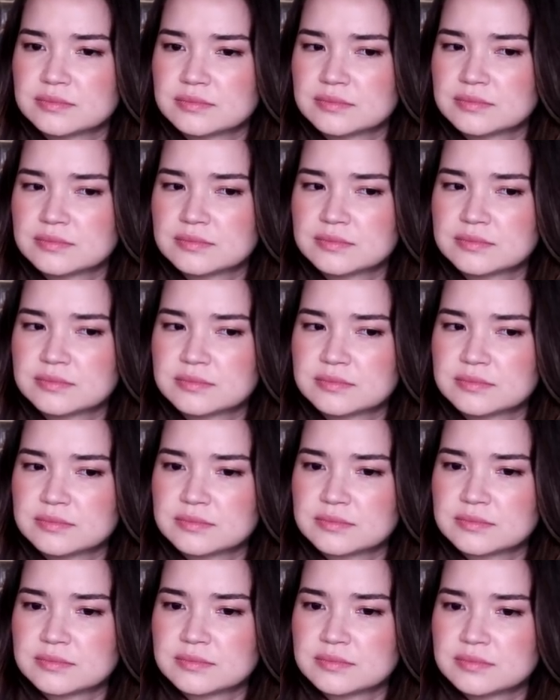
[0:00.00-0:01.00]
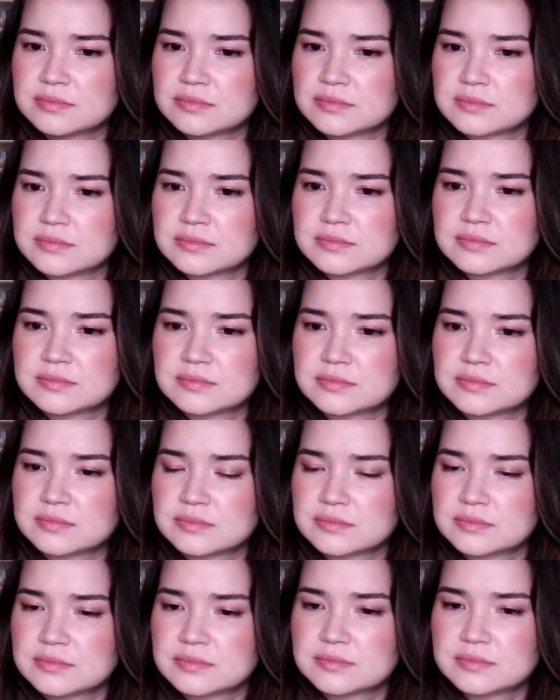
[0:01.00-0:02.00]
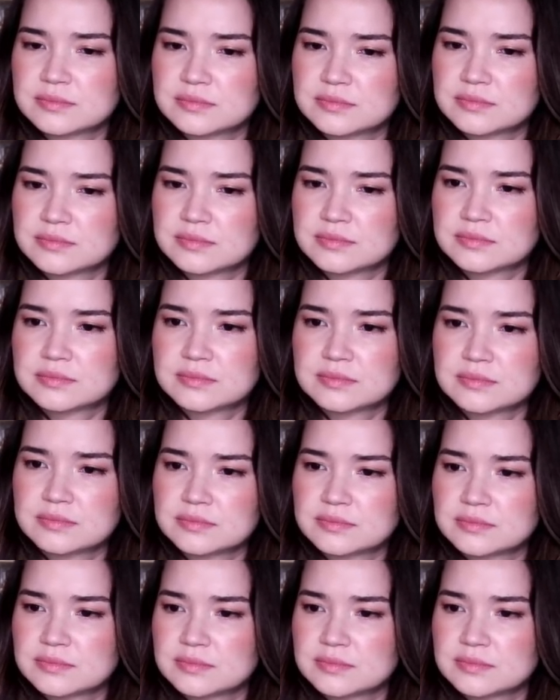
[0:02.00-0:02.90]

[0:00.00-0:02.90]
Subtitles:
This person isn't speaking.